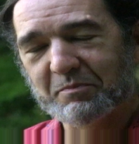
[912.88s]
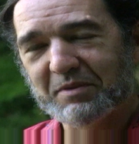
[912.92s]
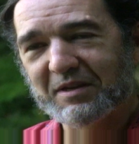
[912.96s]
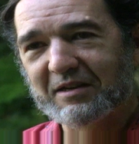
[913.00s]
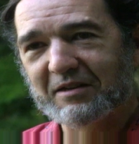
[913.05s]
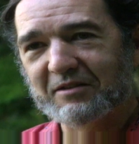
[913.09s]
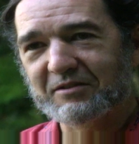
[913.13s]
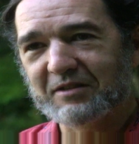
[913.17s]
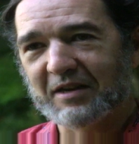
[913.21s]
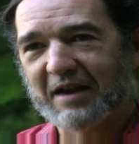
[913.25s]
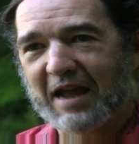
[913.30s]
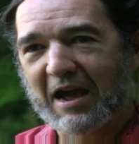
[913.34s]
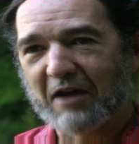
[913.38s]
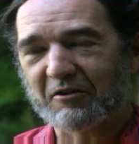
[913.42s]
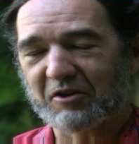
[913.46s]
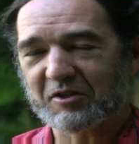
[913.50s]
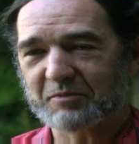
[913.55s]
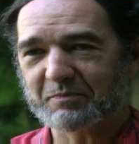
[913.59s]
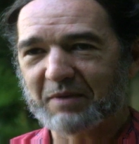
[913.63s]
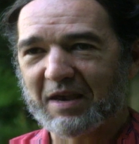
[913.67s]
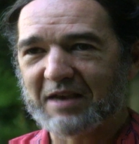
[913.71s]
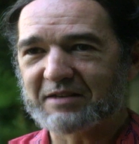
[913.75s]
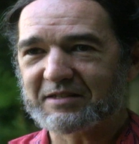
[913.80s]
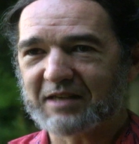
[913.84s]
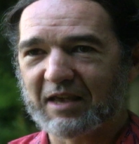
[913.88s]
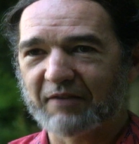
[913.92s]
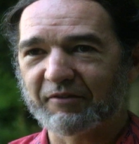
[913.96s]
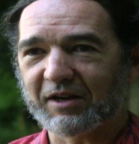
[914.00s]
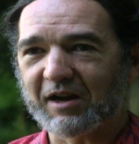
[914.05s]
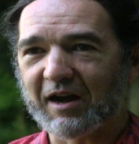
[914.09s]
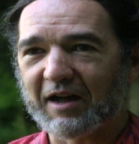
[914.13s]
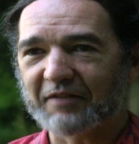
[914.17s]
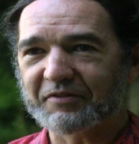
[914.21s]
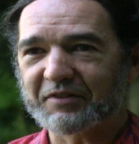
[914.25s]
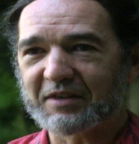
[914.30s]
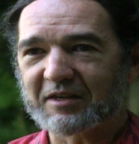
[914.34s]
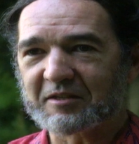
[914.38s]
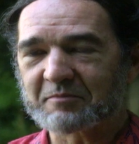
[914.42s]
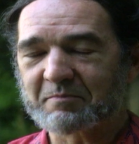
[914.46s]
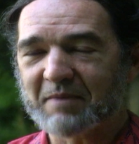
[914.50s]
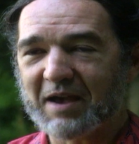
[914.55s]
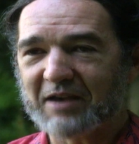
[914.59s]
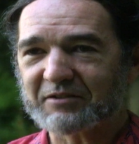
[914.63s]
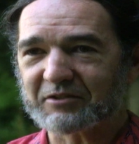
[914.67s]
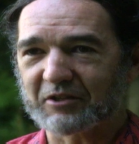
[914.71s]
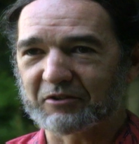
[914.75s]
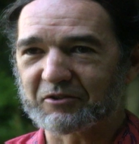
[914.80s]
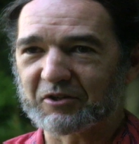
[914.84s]
beings in outer space ever got these
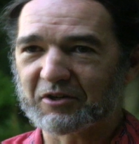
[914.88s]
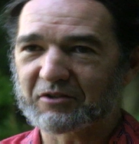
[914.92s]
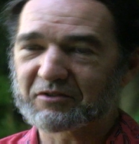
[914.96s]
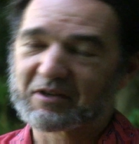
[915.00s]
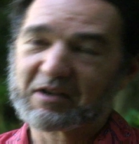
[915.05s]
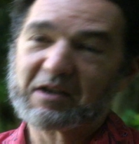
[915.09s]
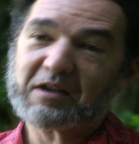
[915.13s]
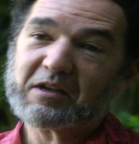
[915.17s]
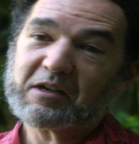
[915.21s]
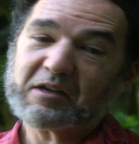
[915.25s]
messages,